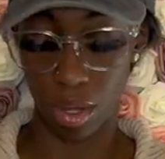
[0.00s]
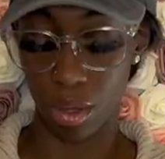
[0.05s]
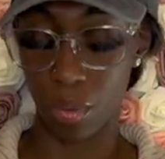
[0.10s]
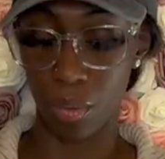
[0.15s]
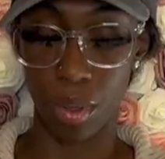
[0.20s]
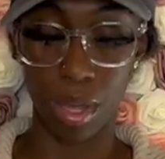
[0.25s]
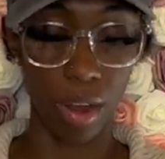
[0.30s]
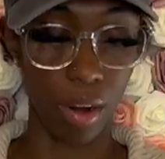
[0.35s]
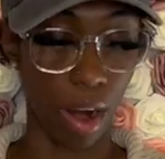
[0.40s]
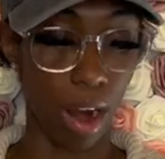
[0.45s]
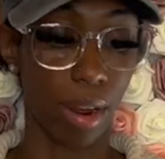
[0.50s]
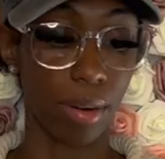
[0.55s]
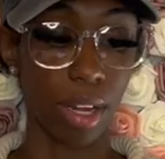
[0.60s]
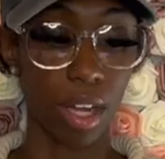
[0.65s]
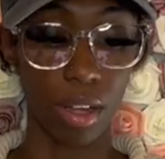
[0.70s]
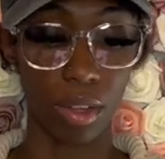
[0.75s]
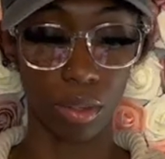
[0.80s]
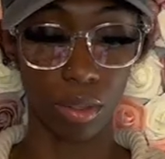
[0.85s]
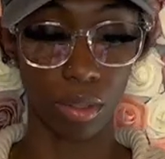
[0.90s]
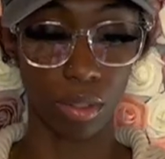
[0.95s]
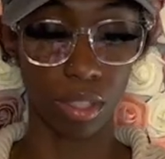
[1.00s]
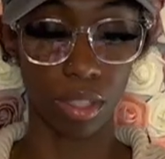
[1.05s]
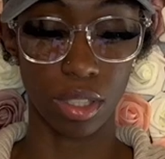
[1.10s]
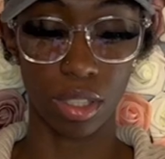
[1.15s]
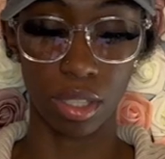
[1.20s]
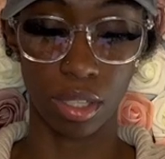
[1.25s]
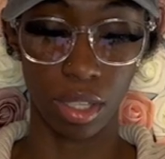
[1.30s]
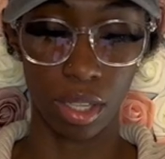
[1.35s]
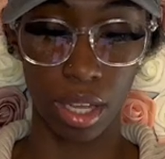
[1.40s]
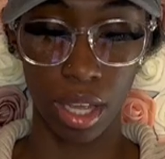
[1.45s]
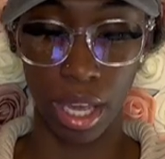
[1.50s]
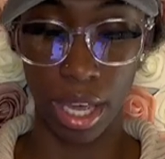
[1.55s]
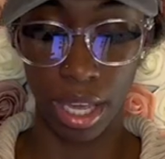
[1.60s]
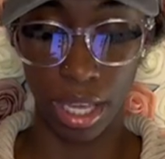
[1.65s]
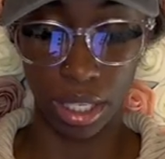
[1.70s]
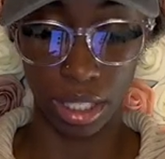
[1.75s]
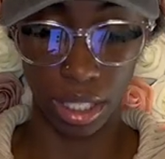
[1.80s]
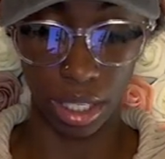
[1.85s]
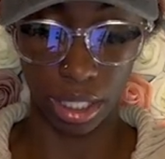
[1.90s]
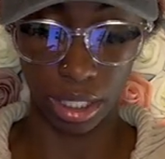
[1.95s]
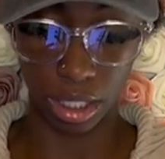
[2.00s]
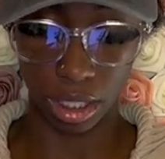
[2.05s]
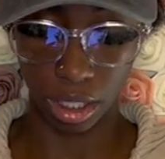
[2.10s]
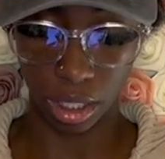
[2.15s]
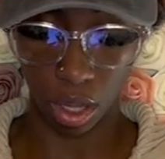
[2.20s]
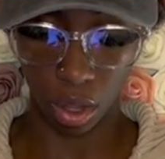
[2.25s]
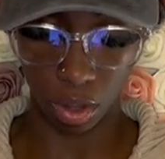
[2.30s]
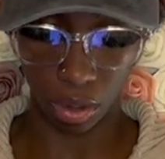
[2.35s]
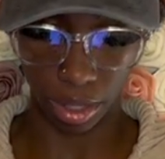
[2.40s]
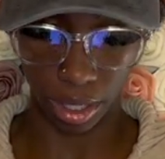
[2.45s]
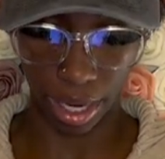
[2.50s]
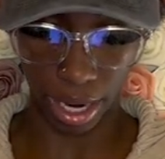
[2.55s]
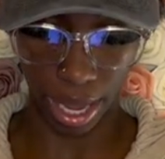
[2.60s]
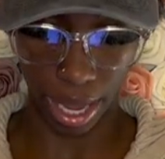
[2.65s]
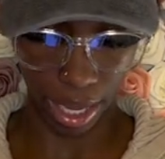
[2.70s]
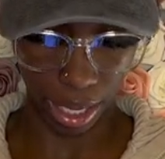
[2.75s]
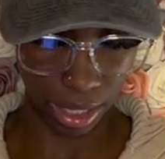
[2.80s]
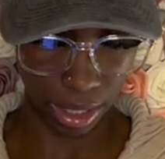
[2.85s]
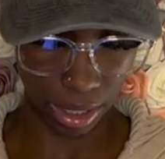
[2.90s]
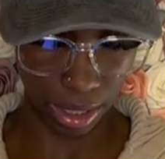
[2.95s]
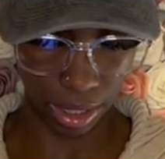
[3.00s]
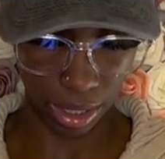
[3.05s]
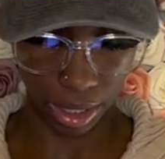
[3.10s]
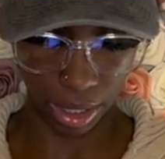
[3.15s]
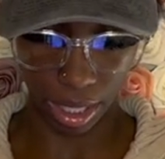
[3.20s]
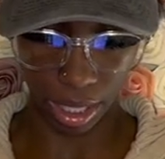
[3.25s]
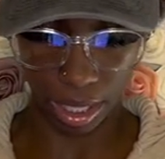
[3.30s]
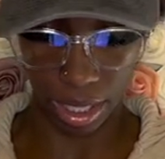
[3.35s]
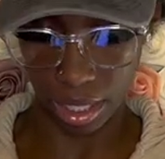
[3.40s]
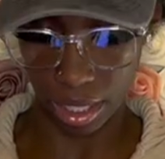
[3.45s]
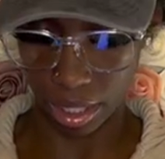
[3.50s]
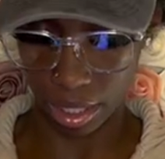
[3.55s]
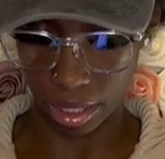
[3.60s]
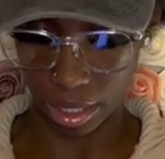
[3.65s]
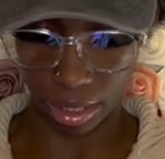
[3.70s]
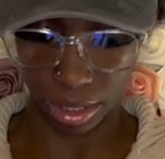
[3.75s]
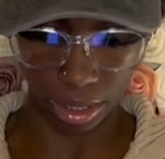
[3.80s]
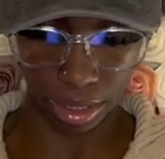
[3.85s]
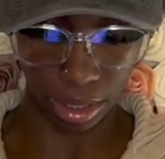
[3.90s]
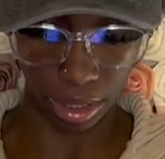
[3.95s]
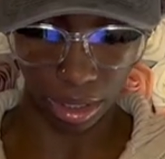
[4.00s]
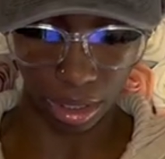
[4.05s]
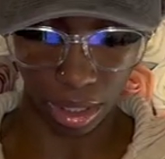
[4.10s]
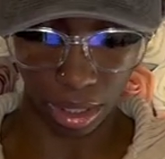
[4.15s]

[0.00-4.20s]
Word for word: we got those. And so next is